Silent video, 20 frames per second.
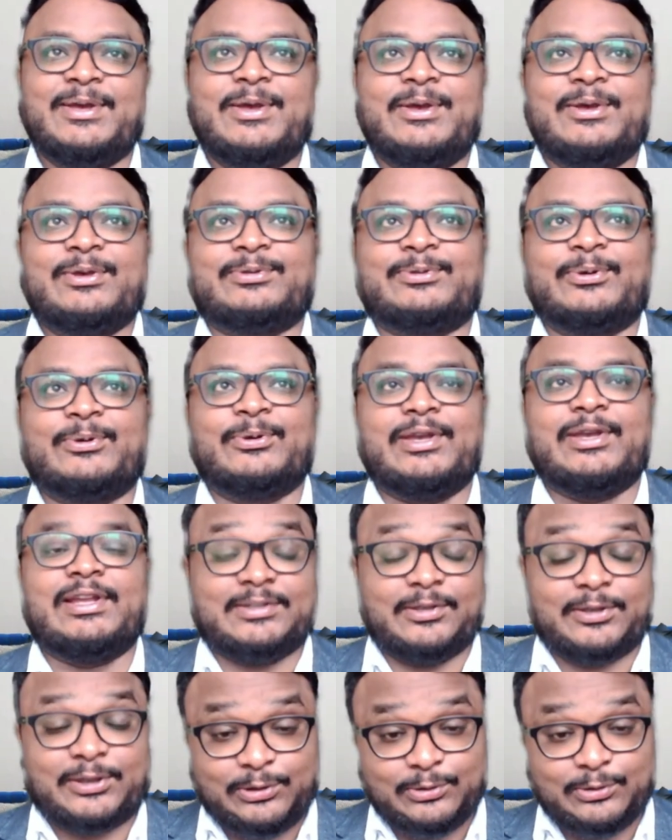So it's a
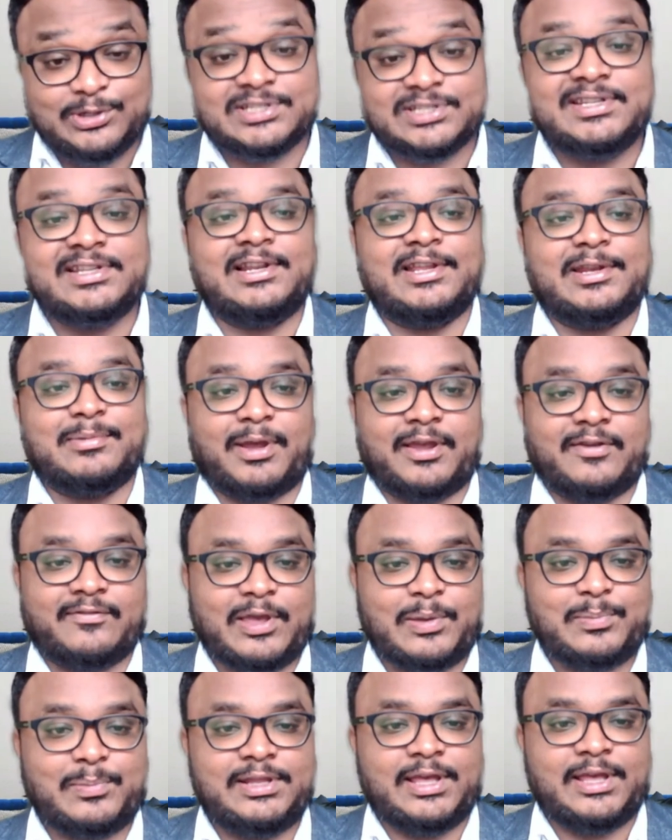huge deal in my
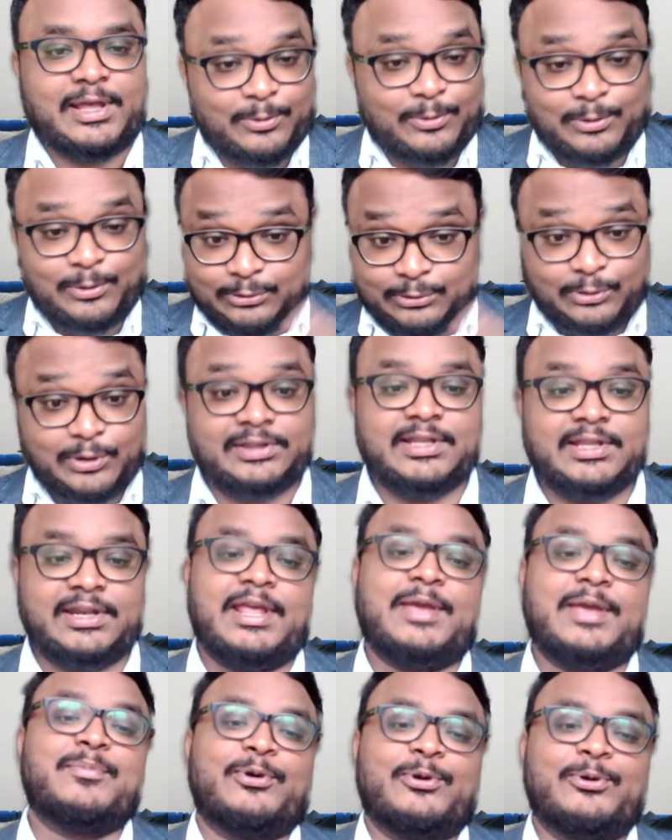family and also in the
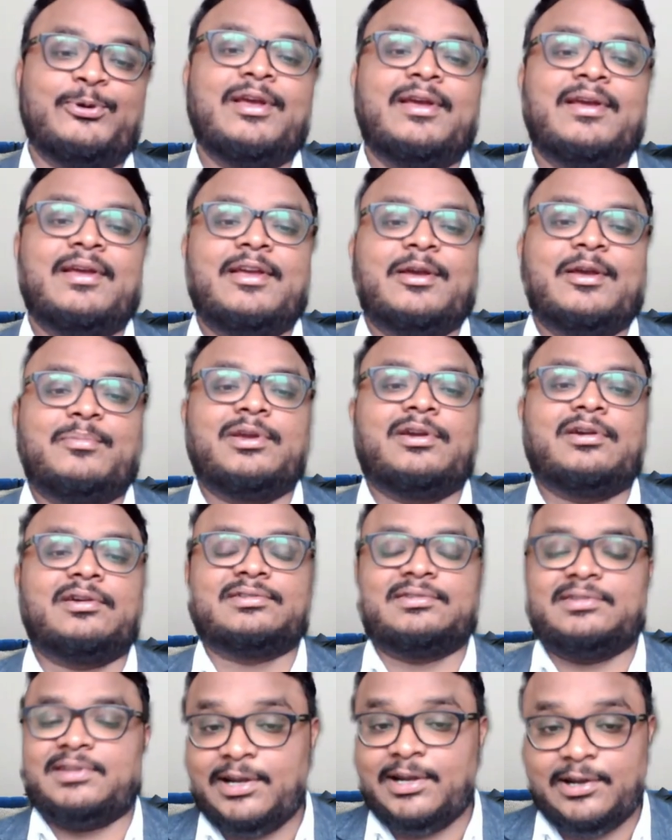neighborhood because
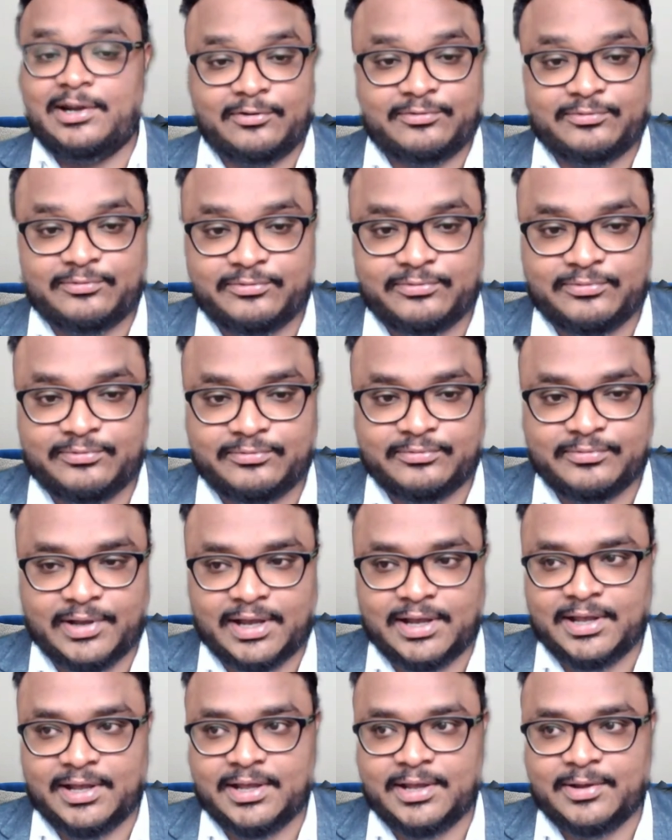none of
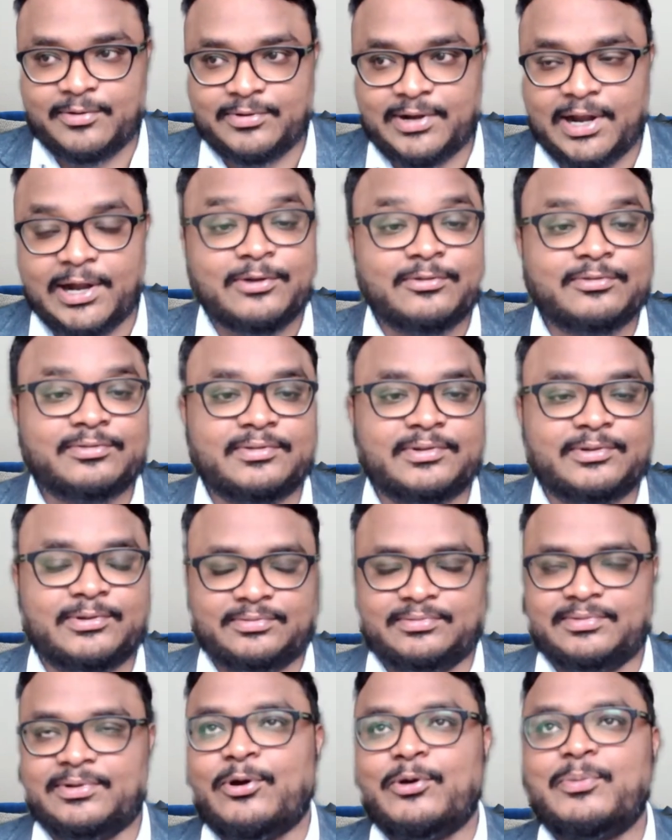uh, none of
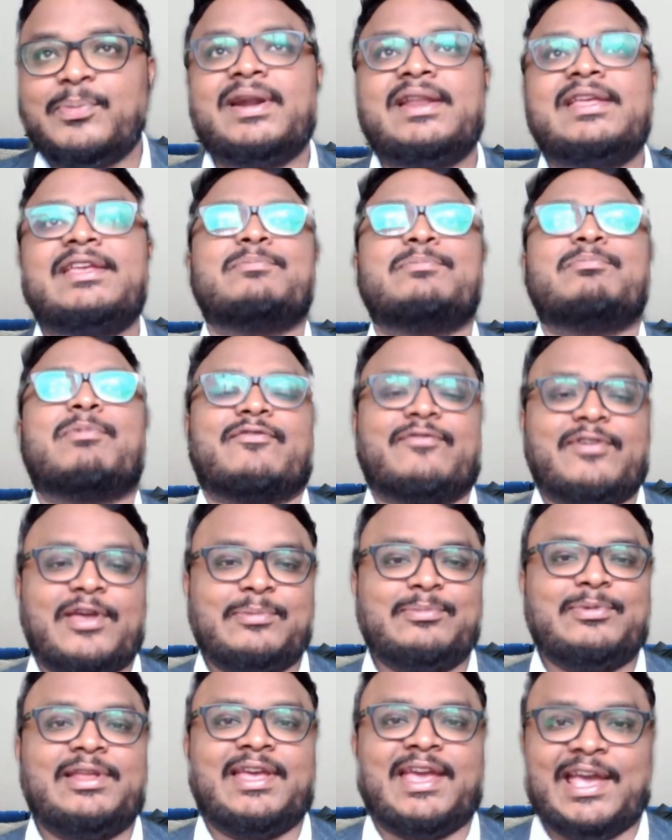nobody in my
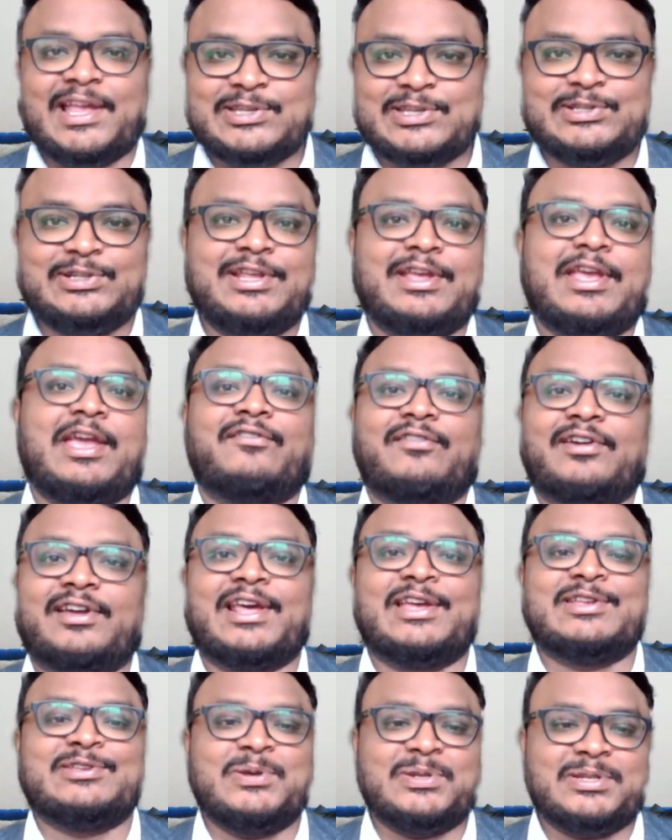family actually have
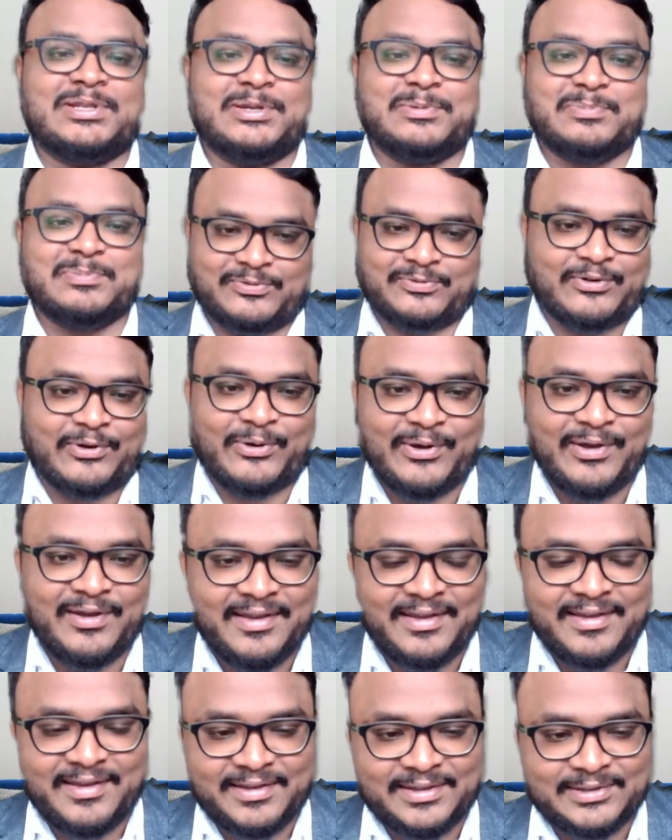graduated before
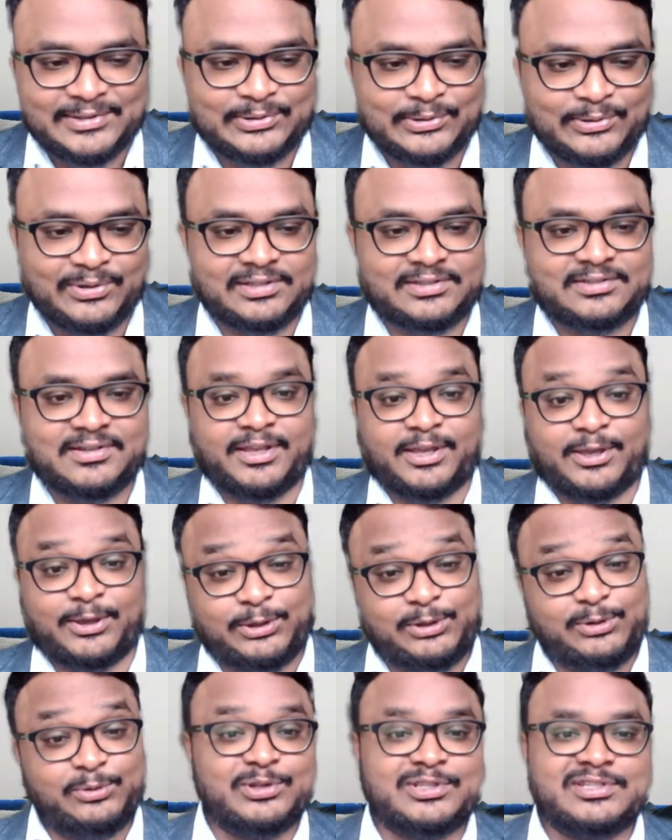so it's like a
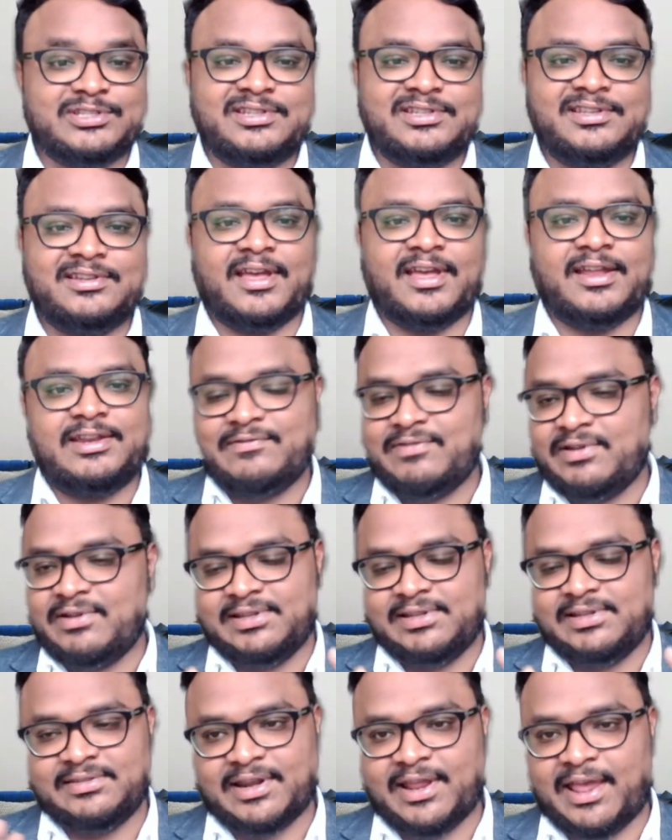huge deal and even
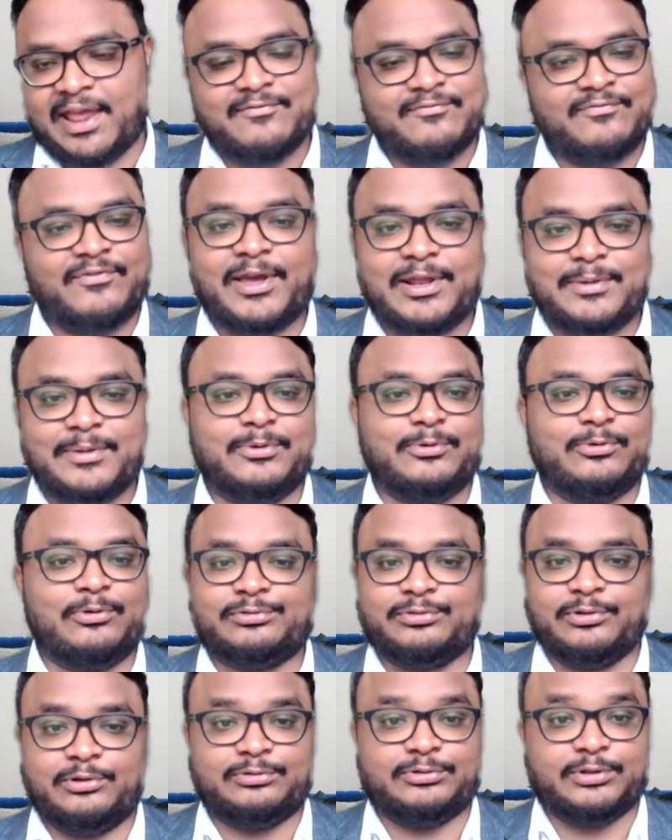in the environment
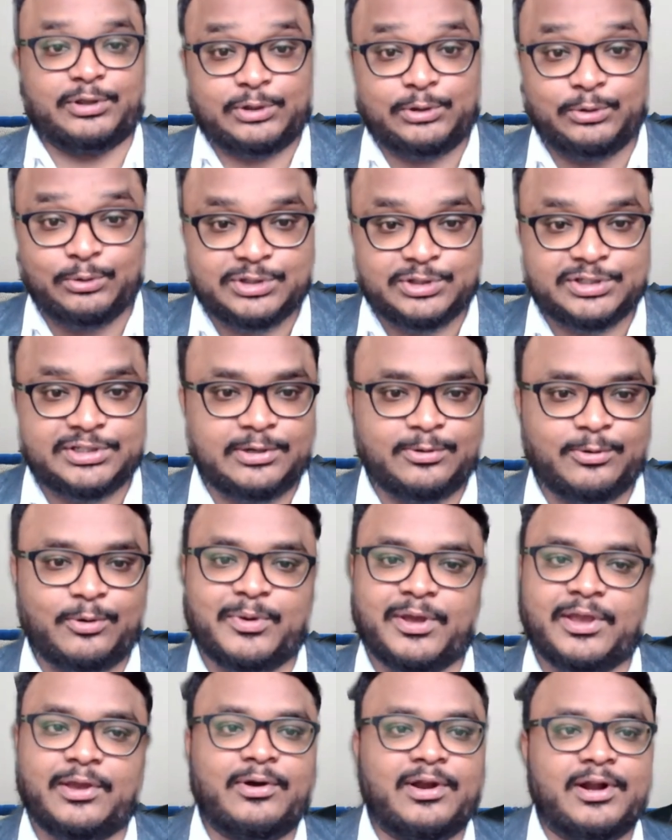also is a huge deal oh
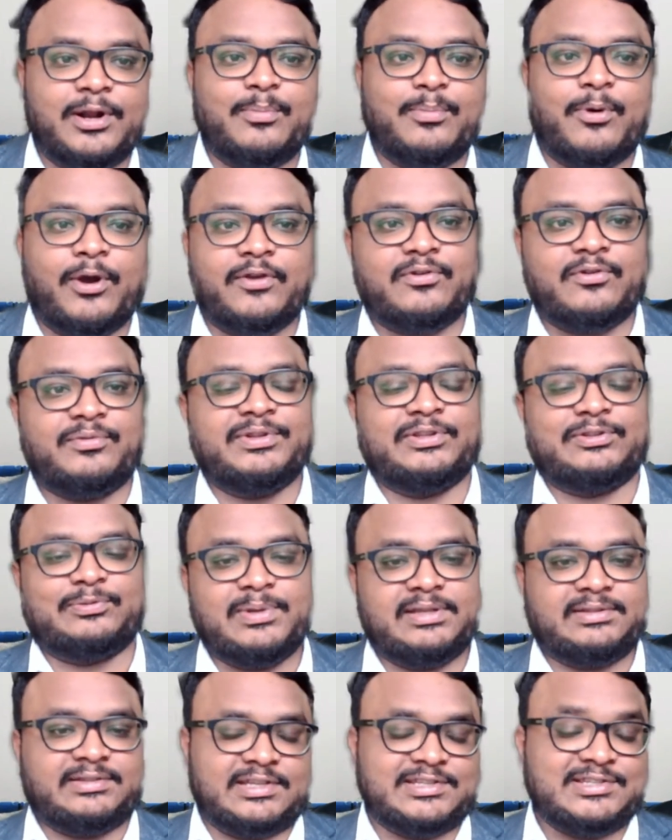my god a boy from this
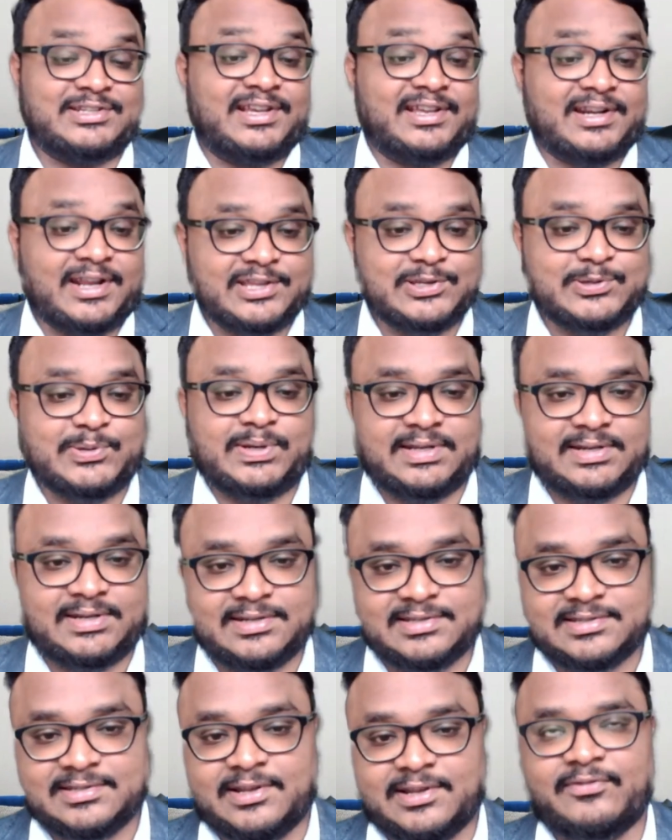place actually graduated
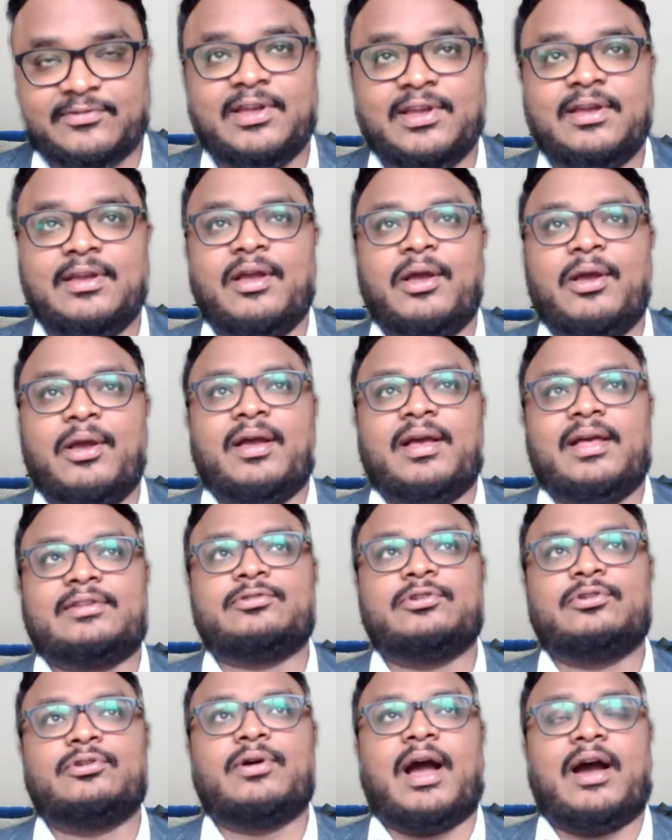and stuff
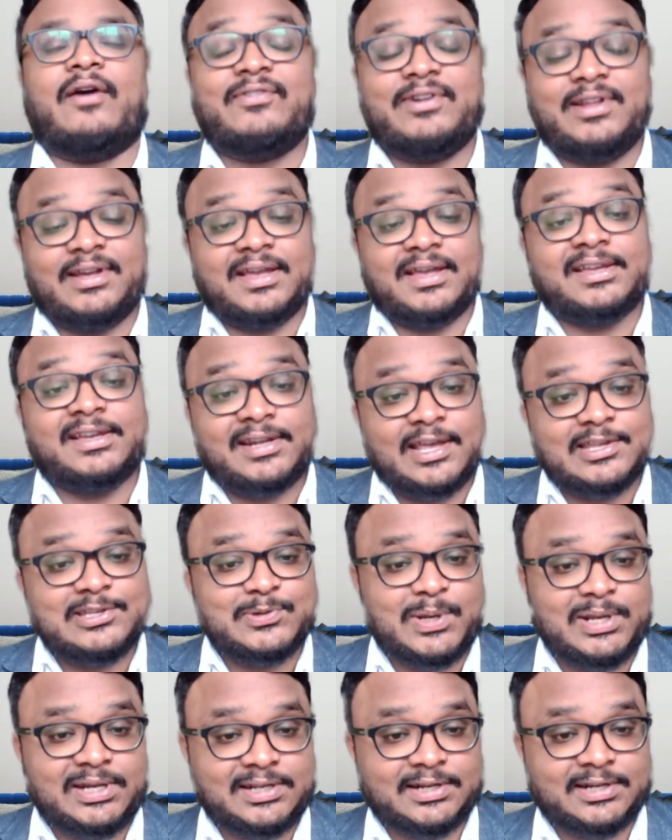so after i
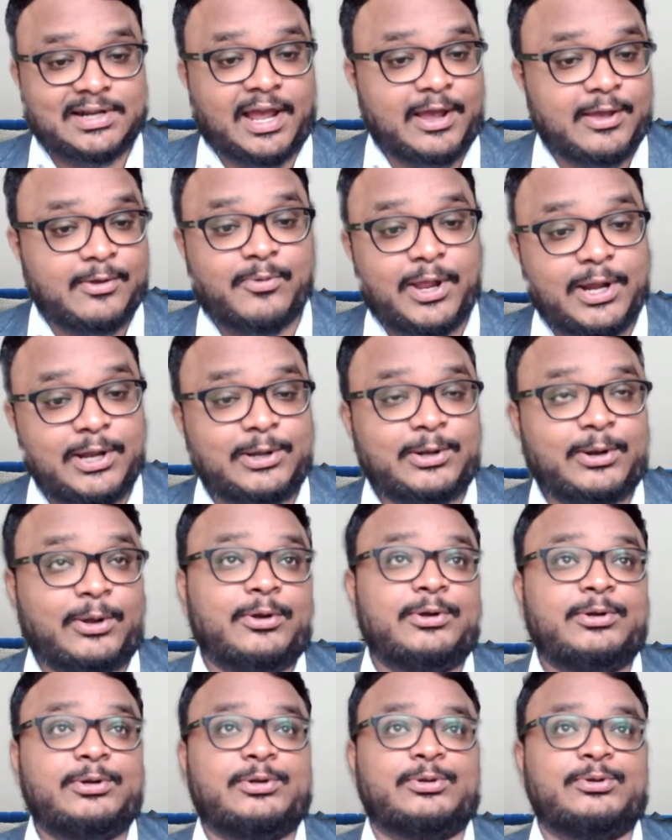graduated i went
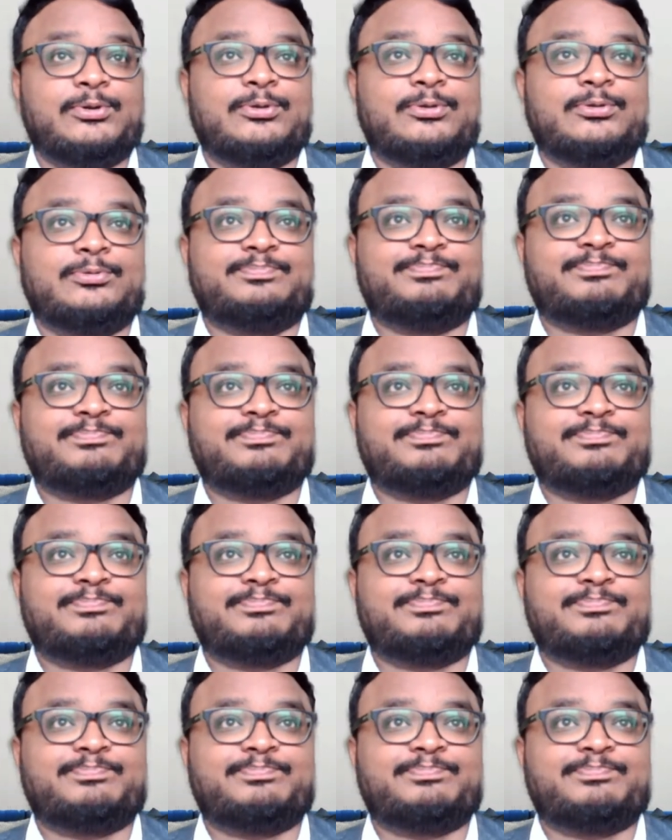on to